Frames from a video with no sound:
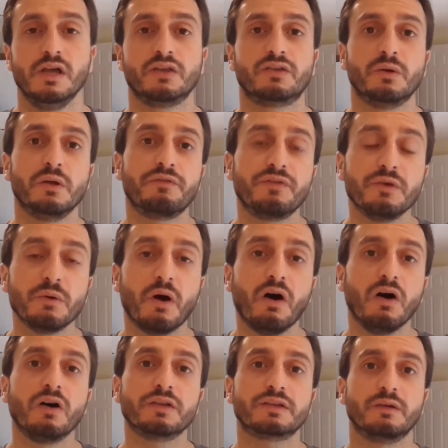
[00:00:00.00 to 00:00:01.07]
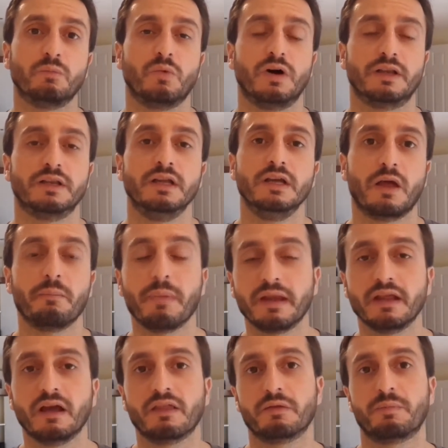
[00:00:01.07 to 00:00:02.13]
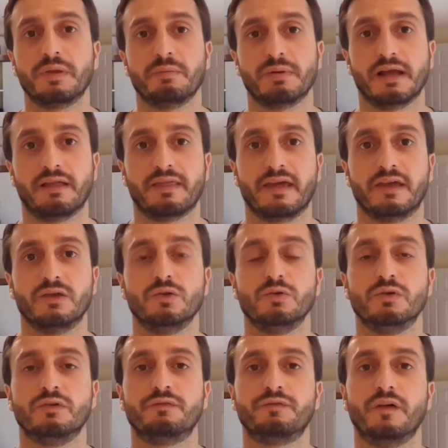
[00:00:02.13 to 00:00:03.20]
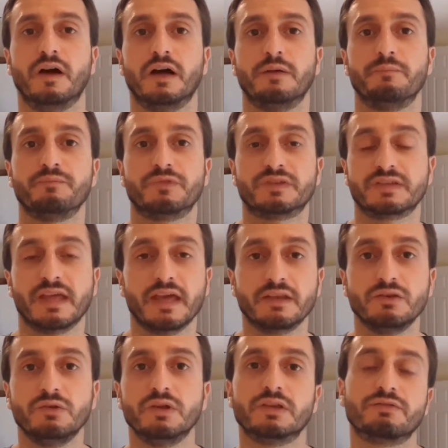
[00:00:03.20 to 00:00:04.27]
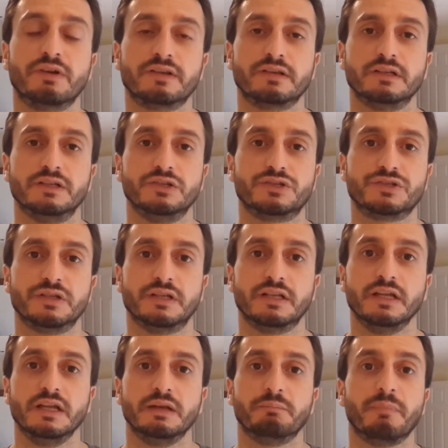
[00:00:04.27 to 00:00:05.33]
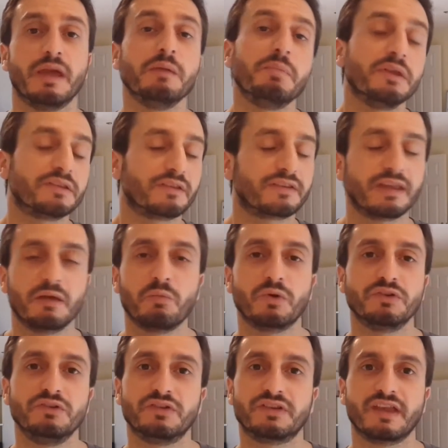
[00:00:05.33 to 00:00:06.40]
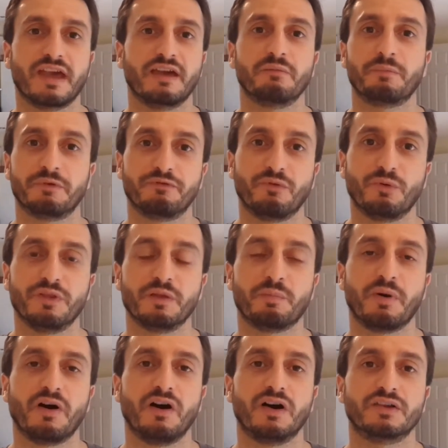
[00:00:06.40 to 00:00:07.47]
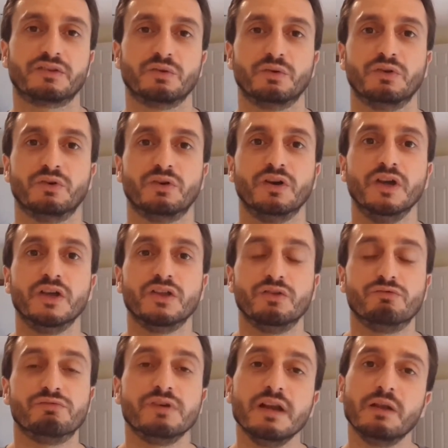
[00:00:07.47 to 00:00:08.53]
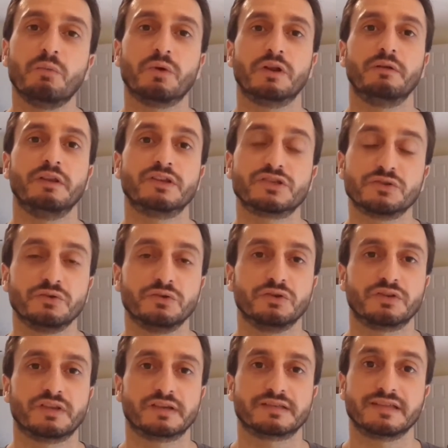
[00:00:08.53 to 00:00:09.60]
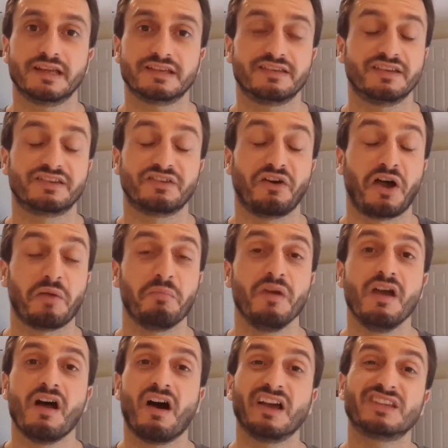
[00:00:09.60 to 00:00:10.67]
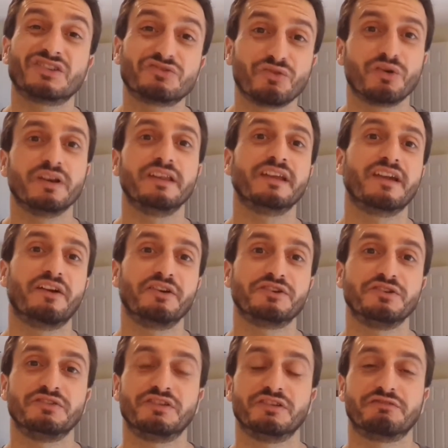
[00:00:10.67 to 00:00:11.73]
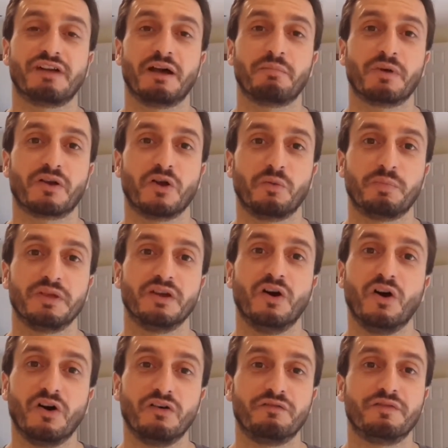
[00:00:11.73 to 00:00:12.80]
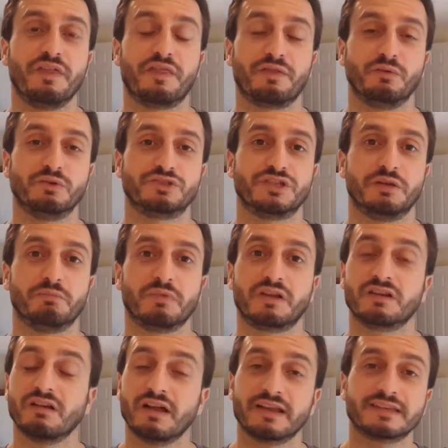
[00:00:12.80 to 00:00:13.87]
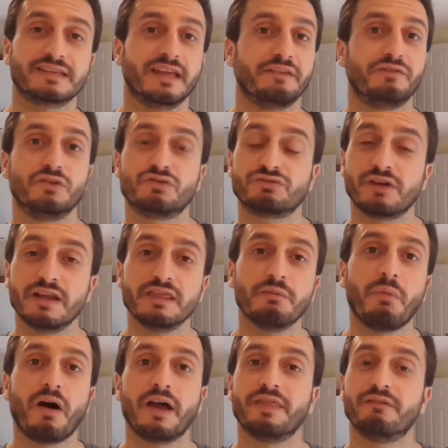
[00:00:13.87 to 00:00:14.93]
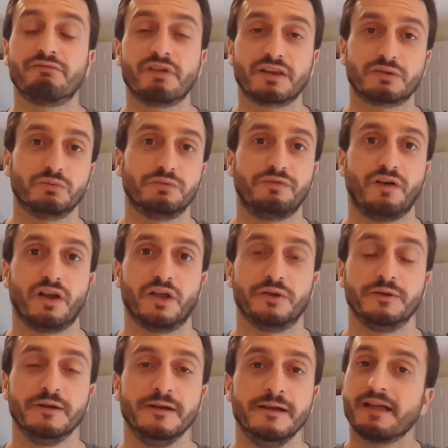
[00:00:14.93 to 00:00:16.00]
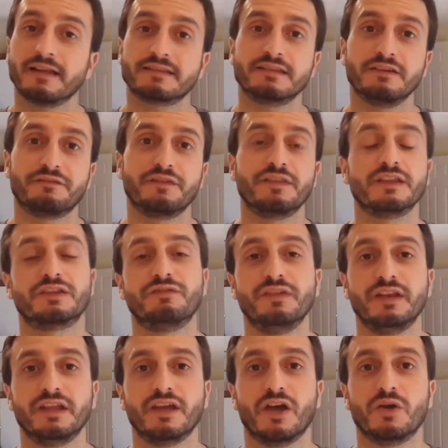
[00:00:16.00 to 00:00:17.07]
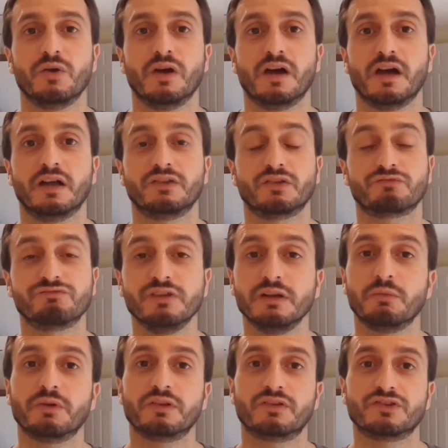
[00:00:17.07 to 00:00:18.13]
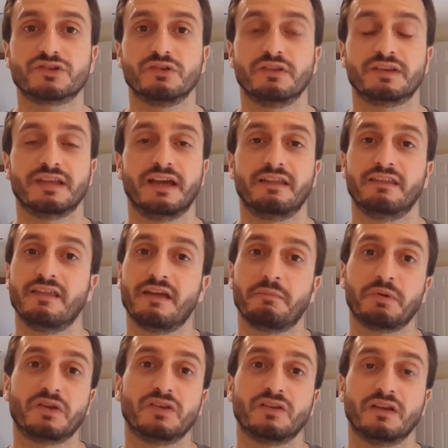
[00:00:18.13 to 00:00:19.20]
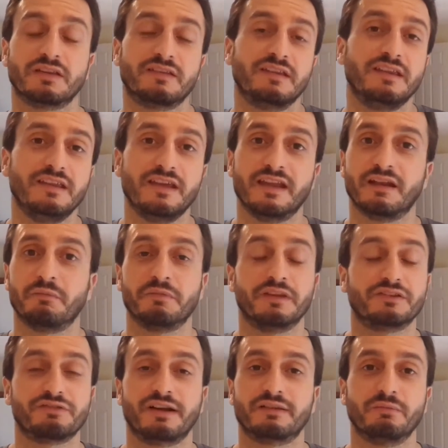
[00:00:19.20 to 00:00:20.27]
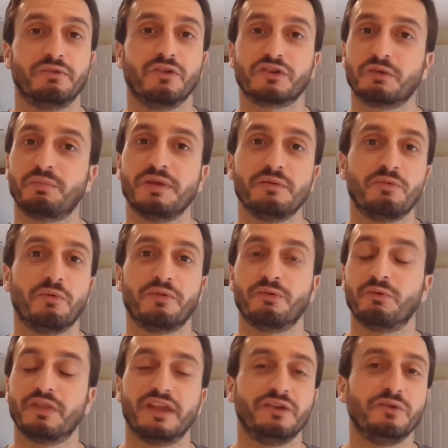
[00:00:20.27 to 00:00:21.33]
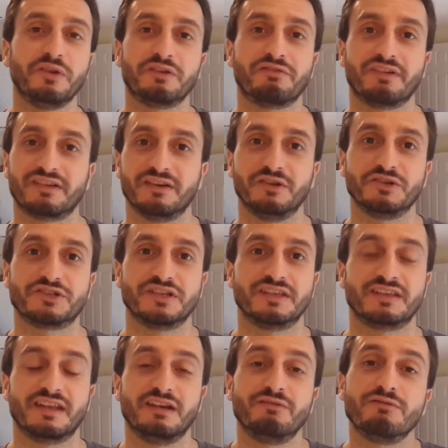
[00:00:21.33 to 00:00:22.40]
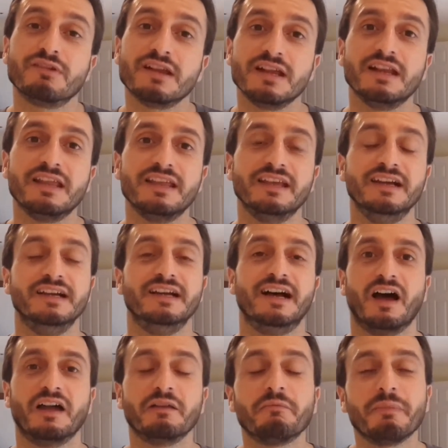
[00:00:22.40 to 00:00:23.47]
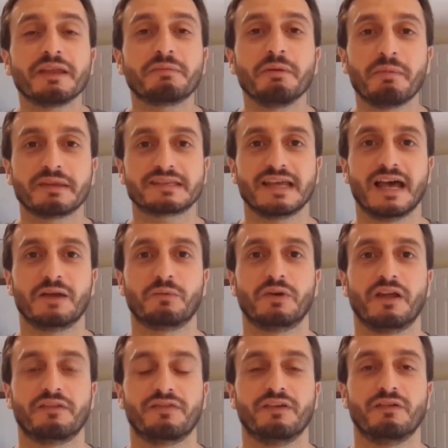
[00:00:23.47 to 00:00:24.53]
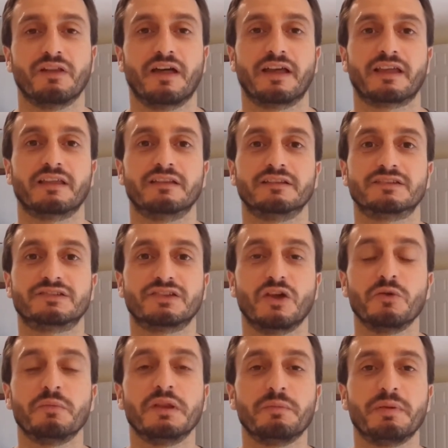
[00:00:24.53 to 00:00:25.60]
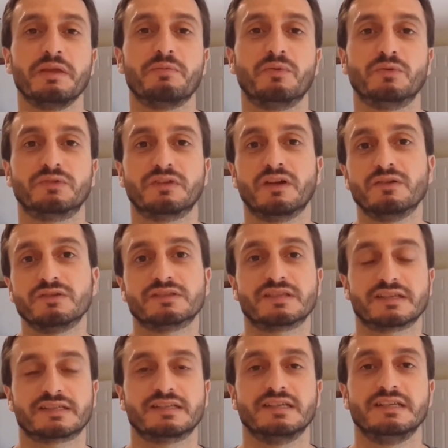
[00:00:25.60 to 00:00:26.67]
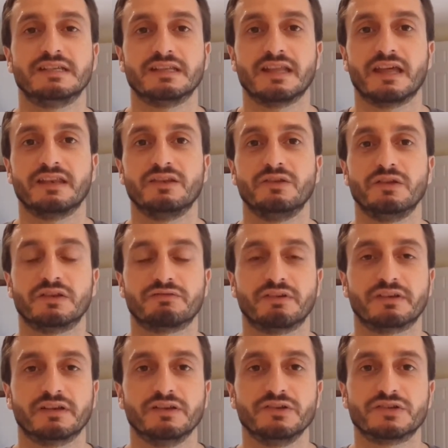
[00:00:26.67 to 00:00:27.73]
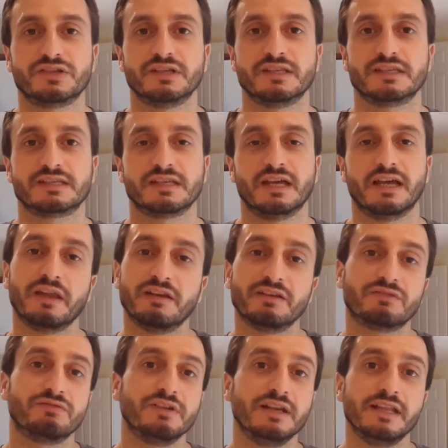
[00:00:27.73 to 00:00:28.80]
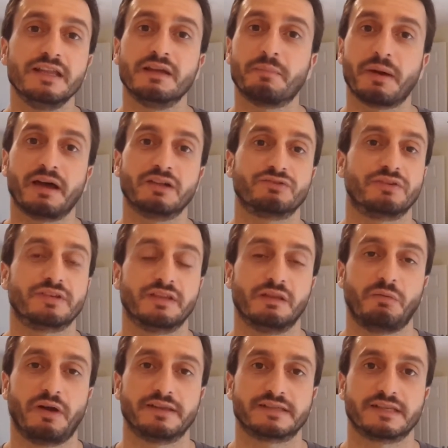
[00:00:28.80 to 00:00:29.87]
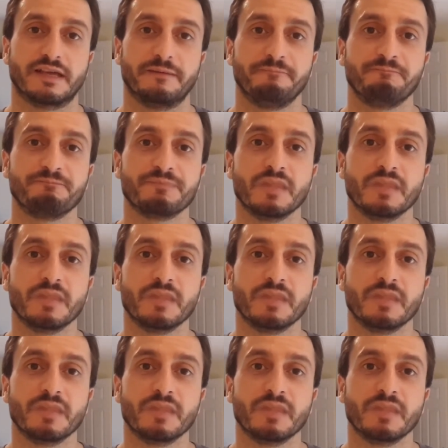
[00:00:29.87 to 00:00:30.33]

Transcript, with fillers: So if you are someone, like many other people out there who have um, set a New Year's resolution, maybe it's the same one you set before in the past, or you're, you really want to ensure your success this time, I strongly encourage you to grab a copy of The Thought Gym, because like I say, if you train the mind, the rest will follow. That's it for this video. Uh, I just really wanted to shoot this out there because I see, and I'm interacting with lots of people with all their New Year's resolutions, and it really, I don't, it makes me a bit sad when I feel like so many people don't succeed in their New Year's resolutions, and it's really about addressing the mindset.